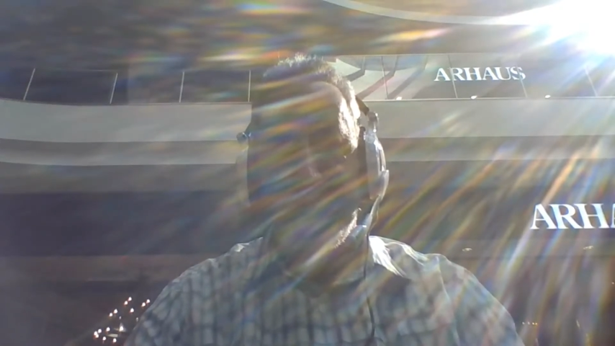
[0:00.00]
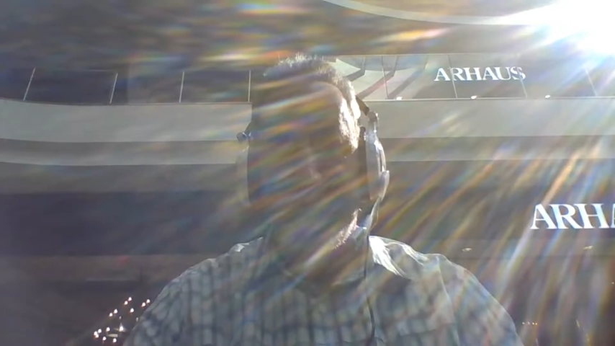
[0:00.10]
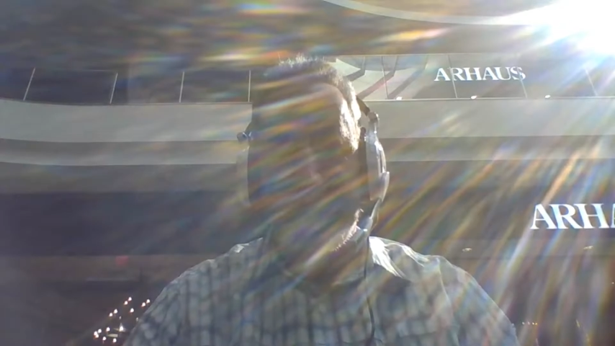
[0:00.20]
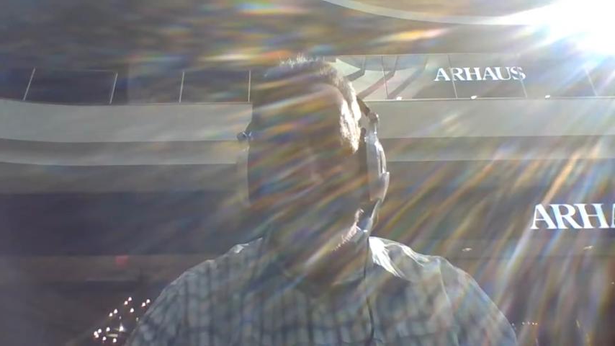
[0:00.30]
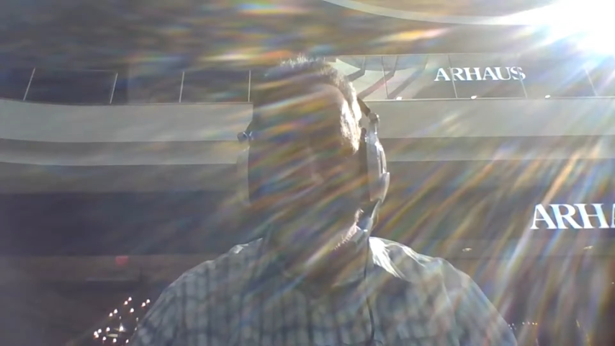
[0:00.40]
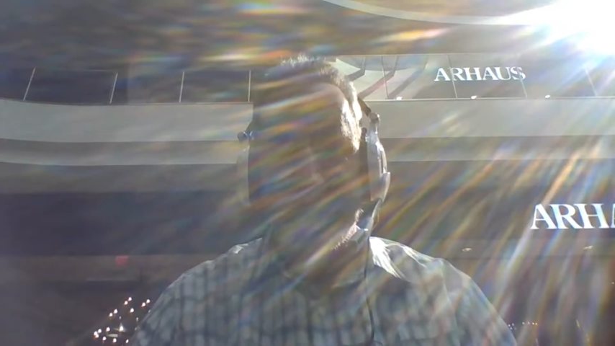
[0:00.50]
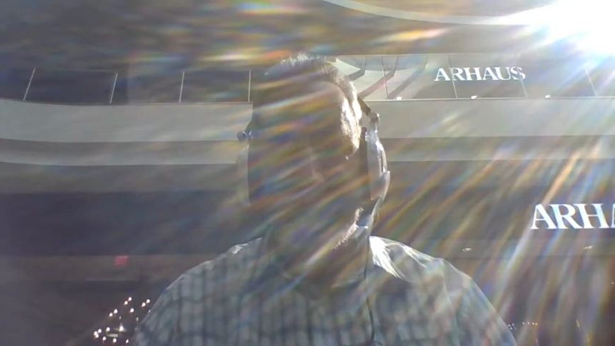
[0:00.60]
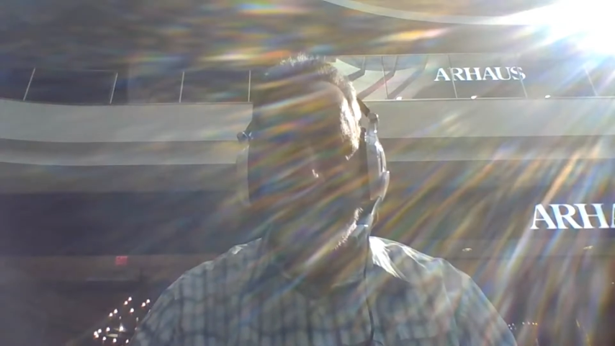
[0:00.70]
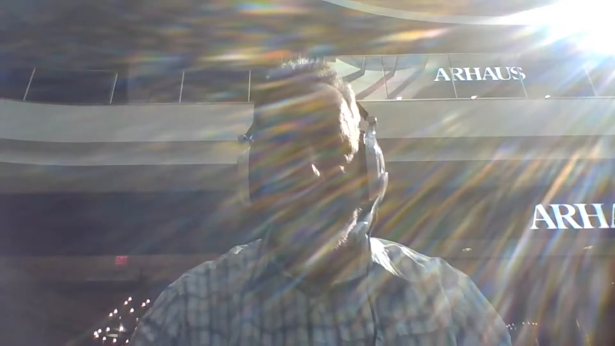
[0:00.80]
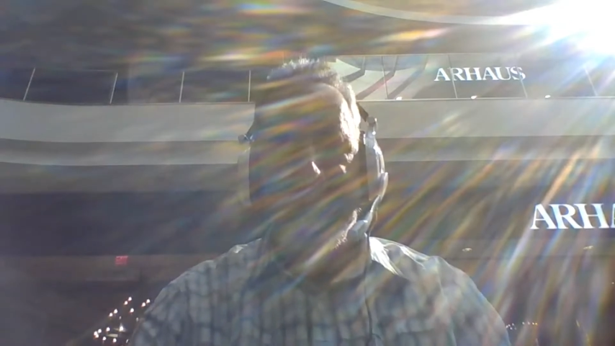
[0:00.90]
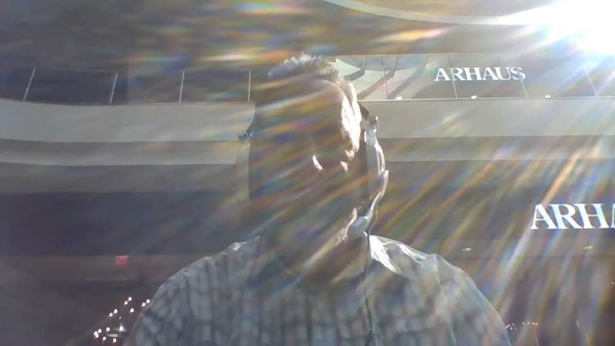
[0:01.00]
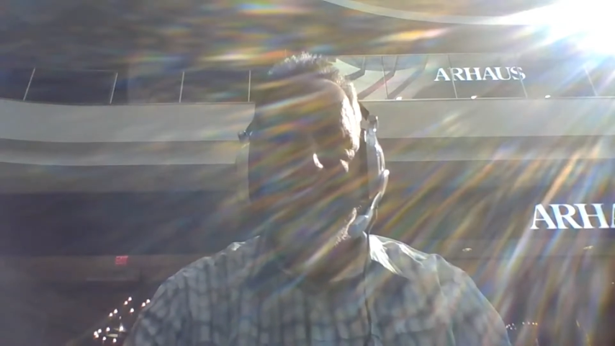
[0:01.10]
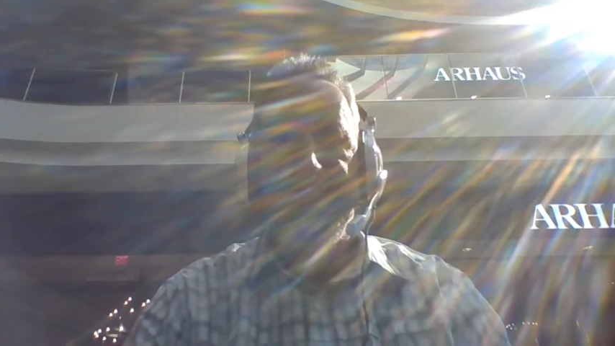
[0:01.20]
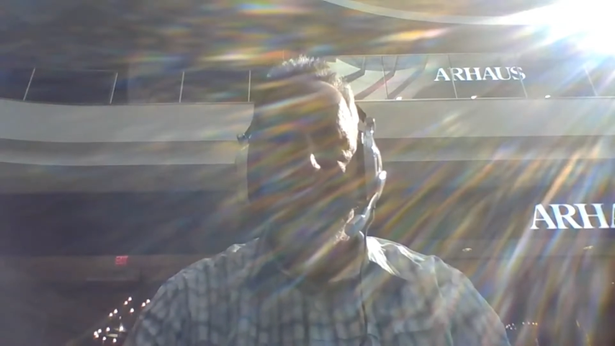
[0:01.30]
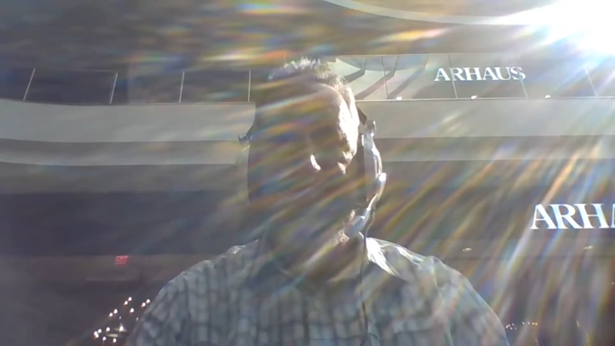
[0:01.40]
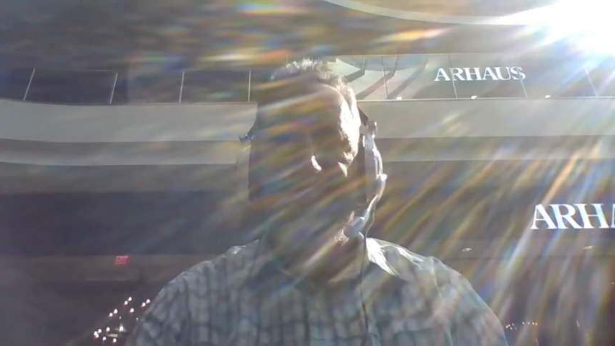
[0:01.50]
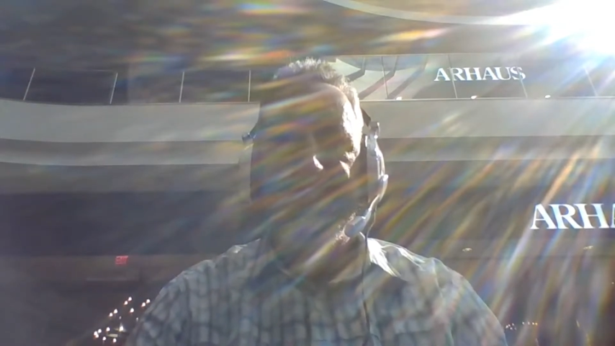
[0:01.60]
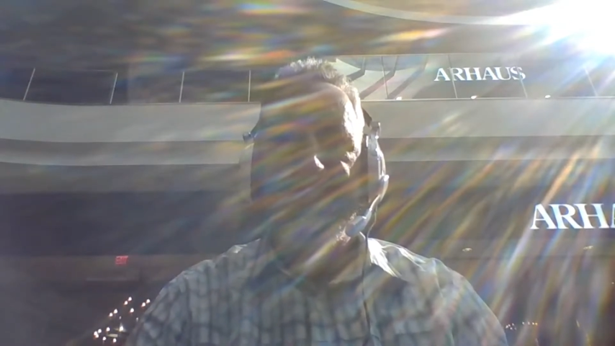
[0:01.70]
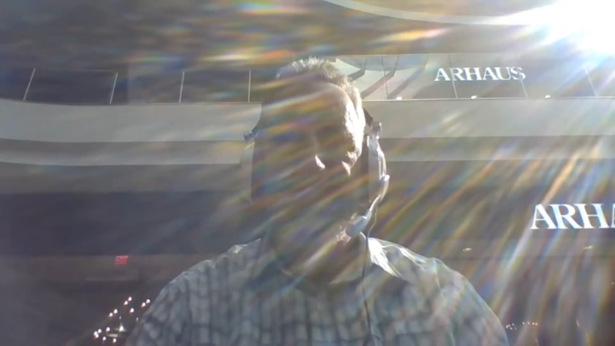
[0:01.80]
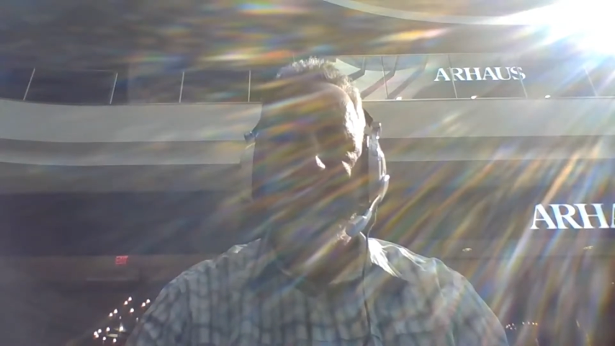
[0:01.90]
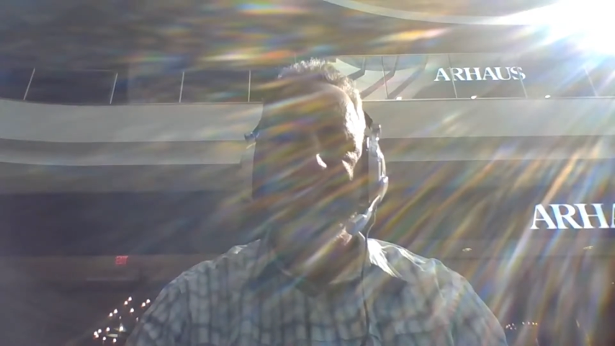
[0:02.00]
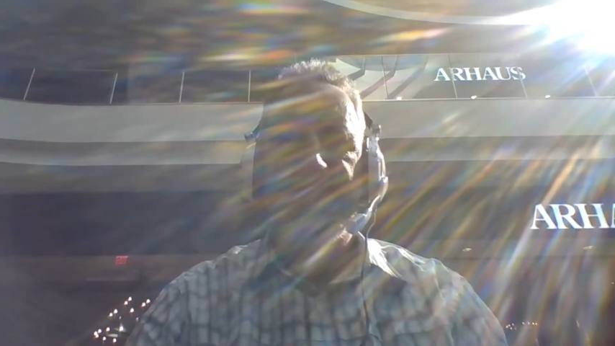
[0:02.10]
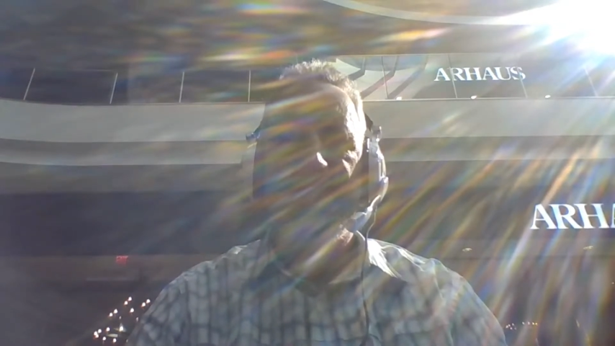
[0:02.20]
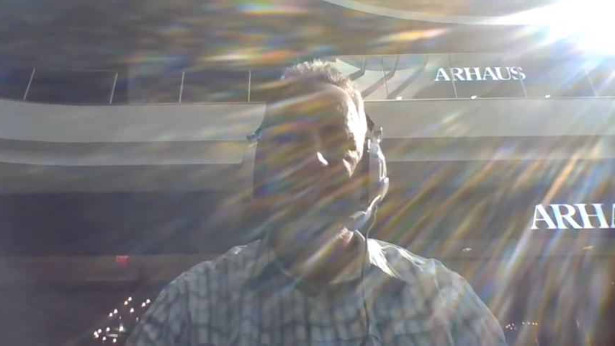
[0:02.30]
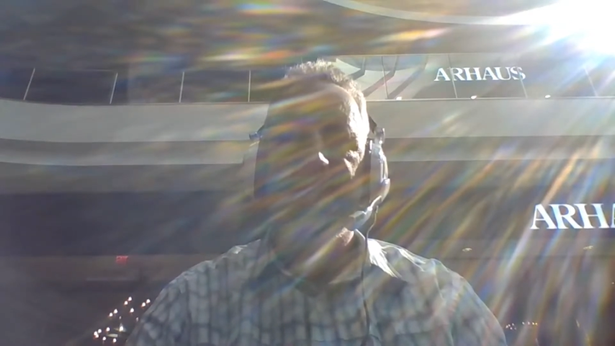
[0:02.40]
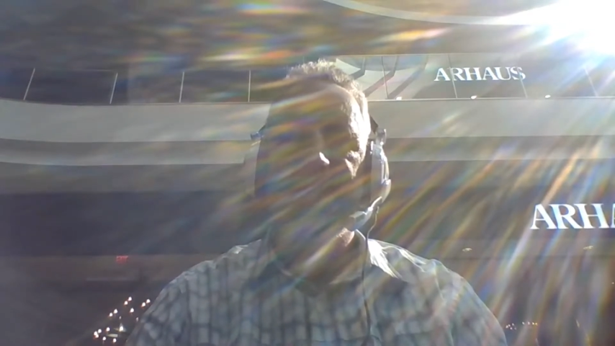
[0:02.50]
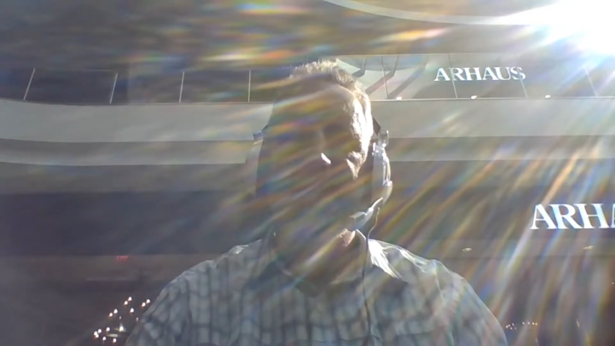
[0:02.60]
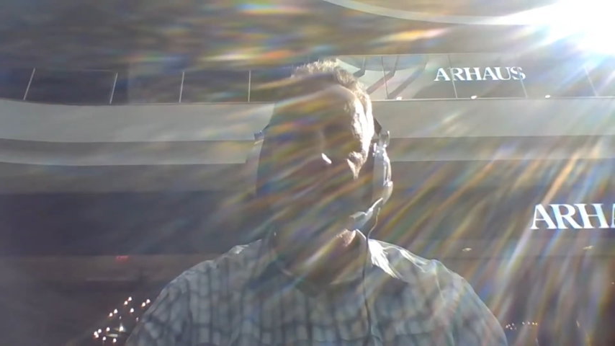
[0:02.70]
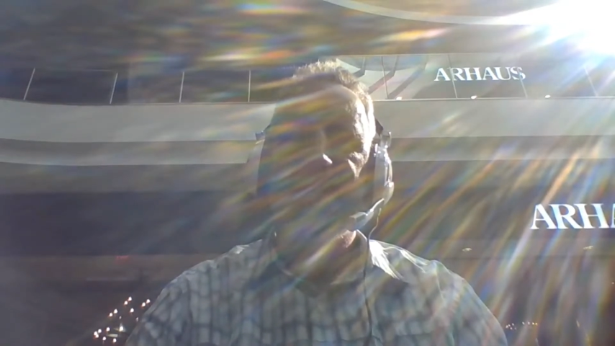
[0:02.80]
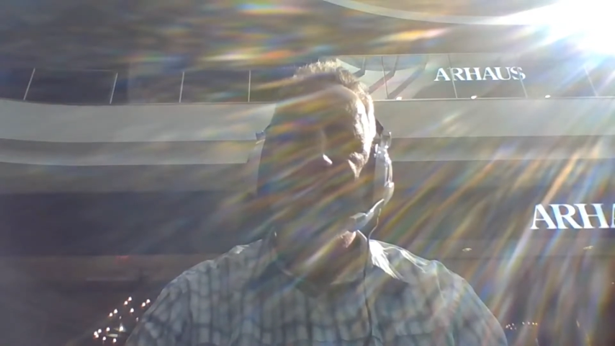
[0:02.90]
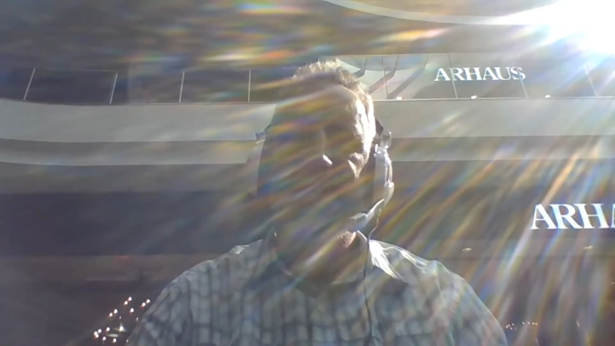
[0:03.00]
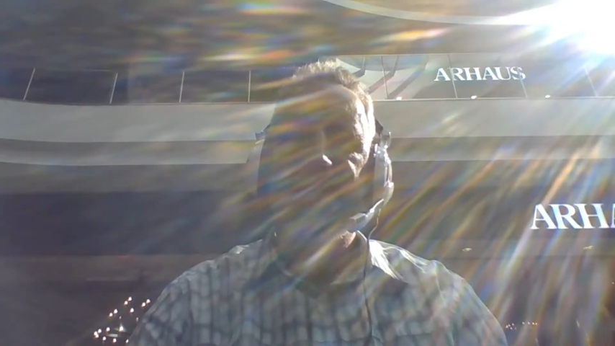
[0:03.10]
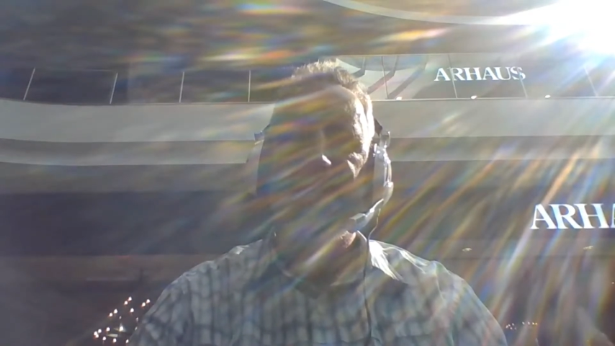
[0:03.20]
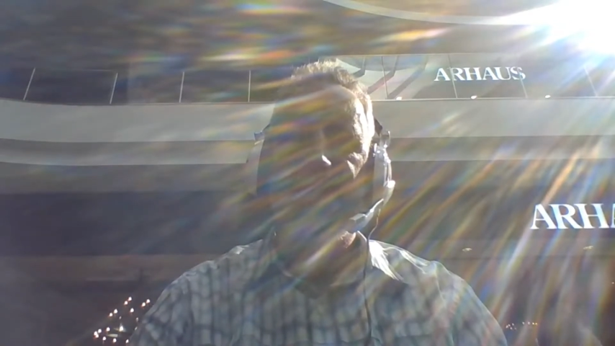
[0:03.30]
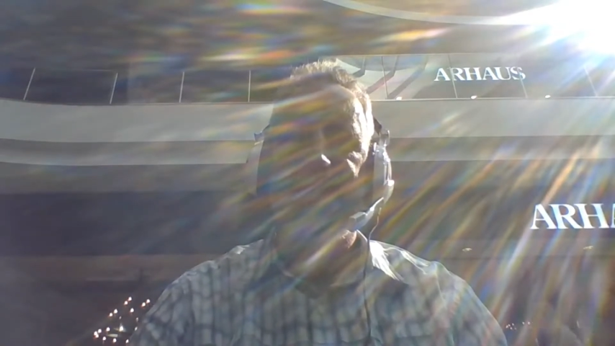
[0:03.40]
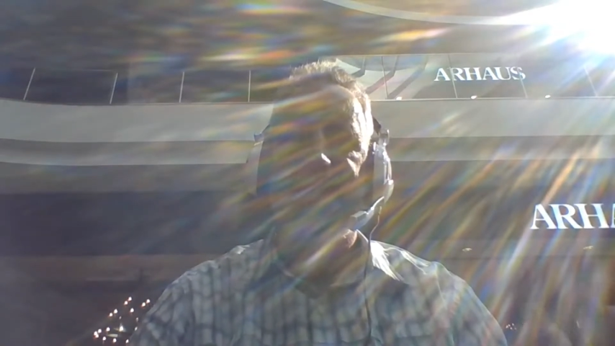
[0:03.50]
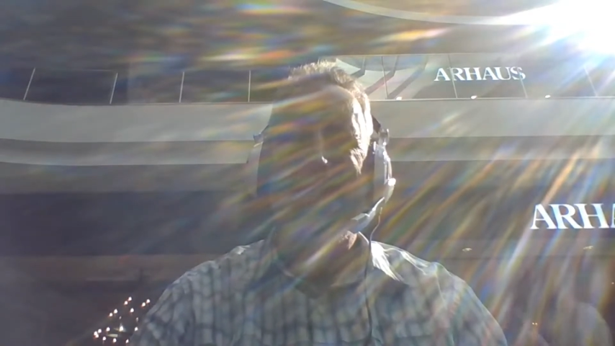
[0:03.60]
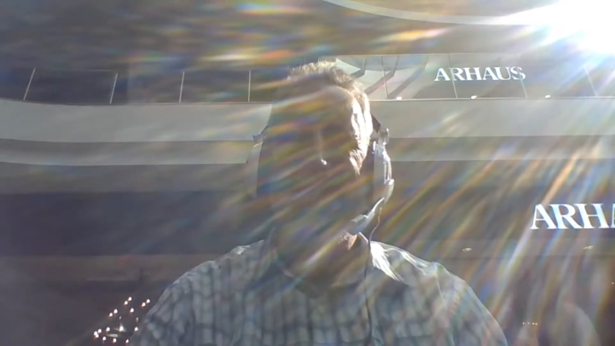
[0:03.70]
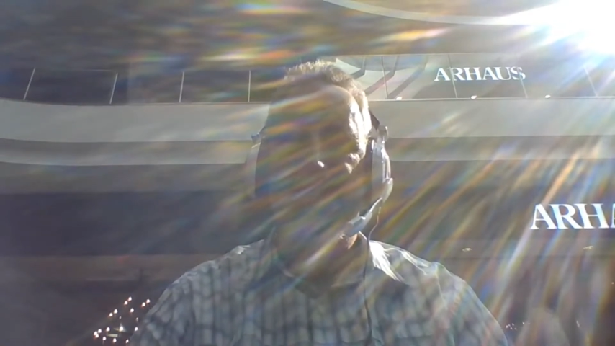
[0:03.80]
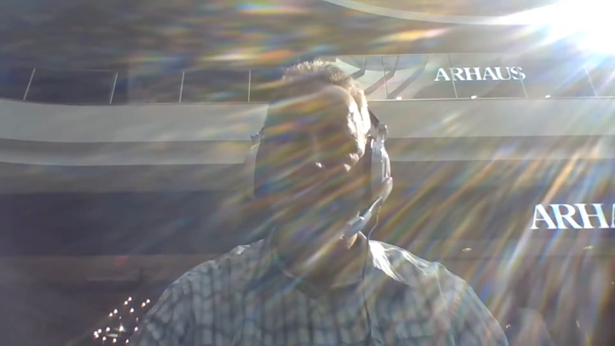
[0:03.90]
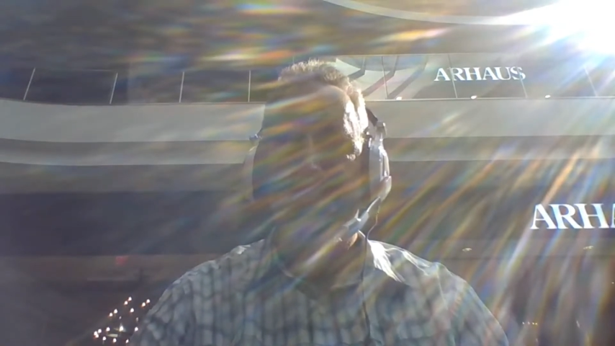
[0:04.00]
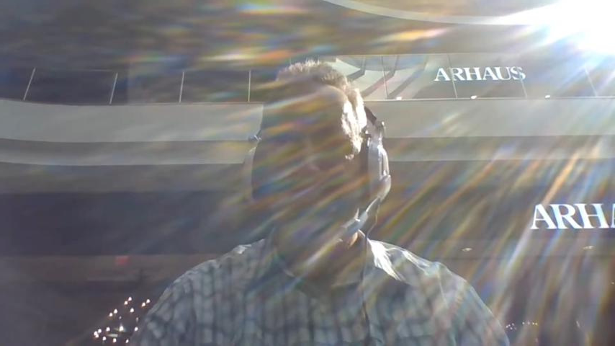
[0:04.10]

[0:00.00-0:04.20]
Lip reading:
(no speaker visible)